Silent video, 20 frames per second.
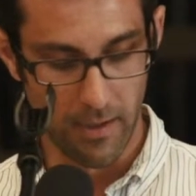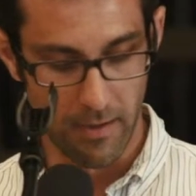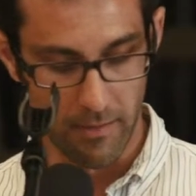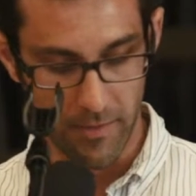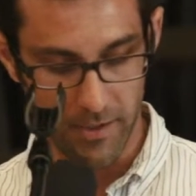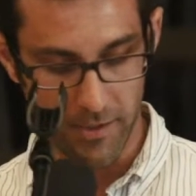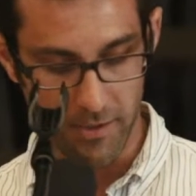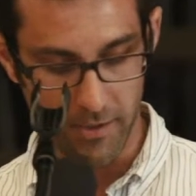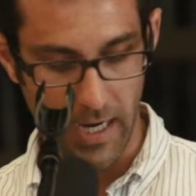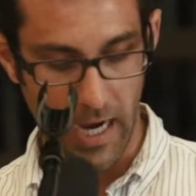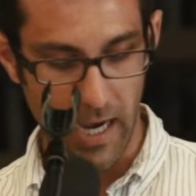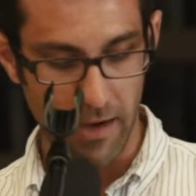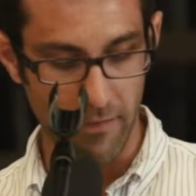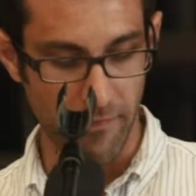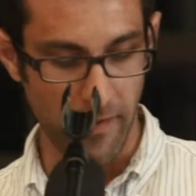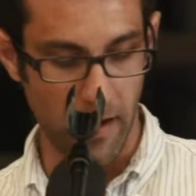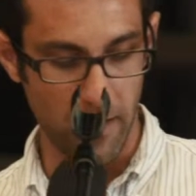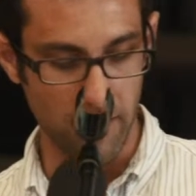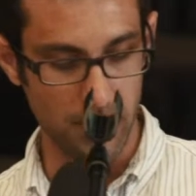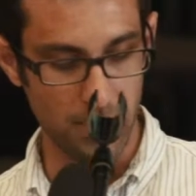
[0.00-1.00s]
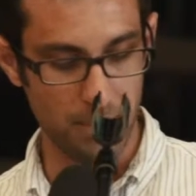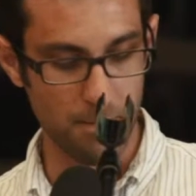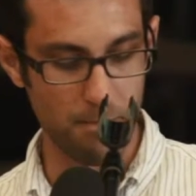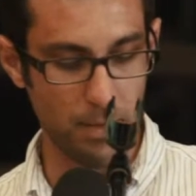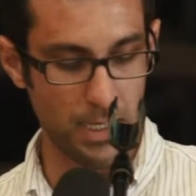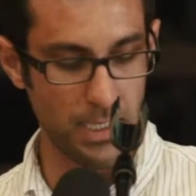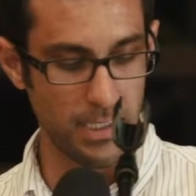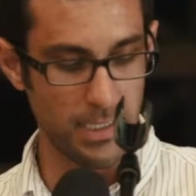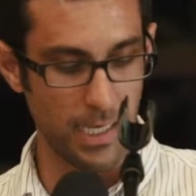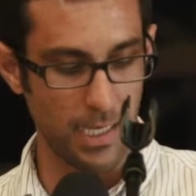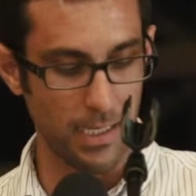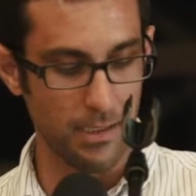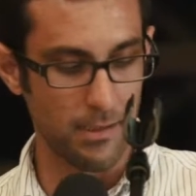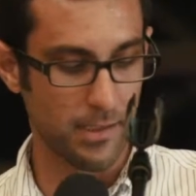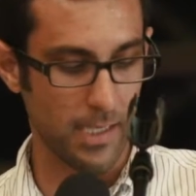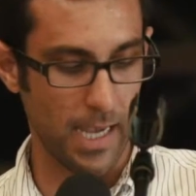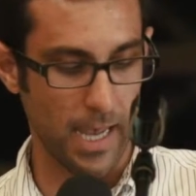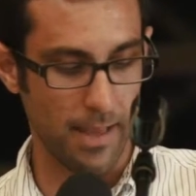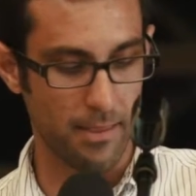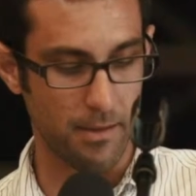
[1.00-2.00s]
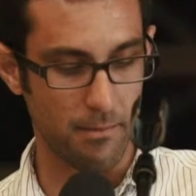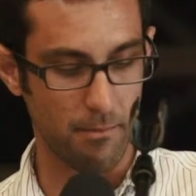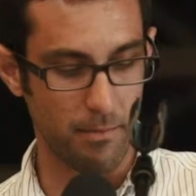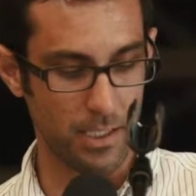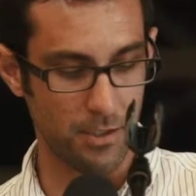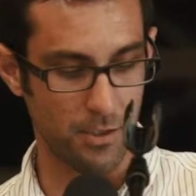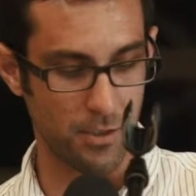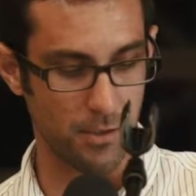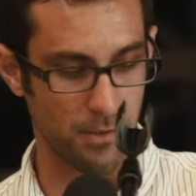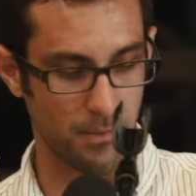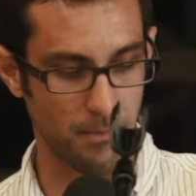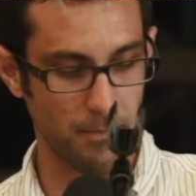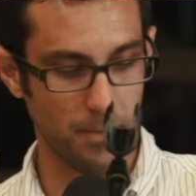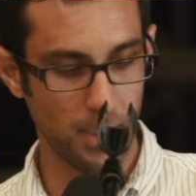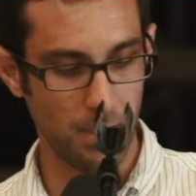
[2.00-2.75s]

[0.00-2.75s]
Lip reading: Mr. Kai founded Mondays at the Mission,